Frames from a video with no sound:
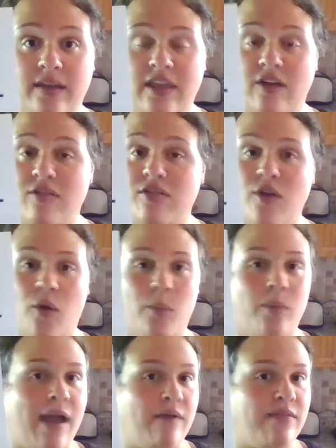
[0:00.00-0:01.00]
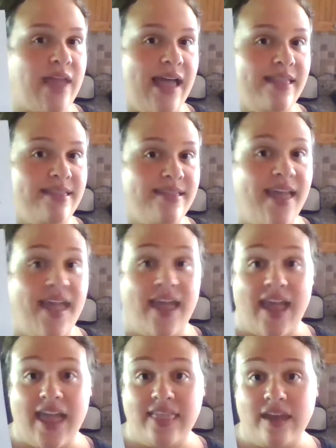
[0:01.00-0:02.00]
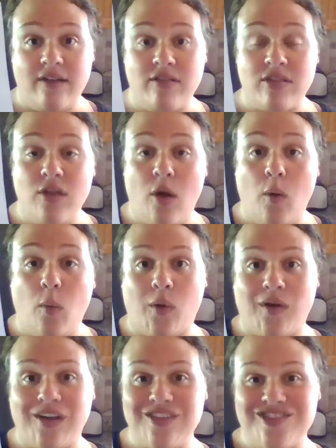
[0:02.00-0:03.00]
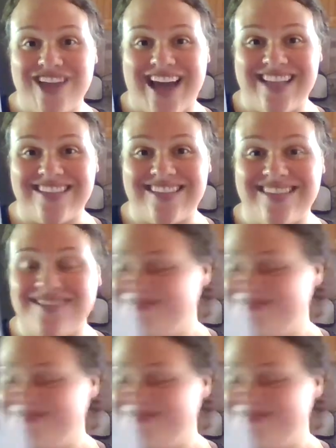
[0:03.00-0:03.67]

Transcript: There's no brown dots and there's no orange dots.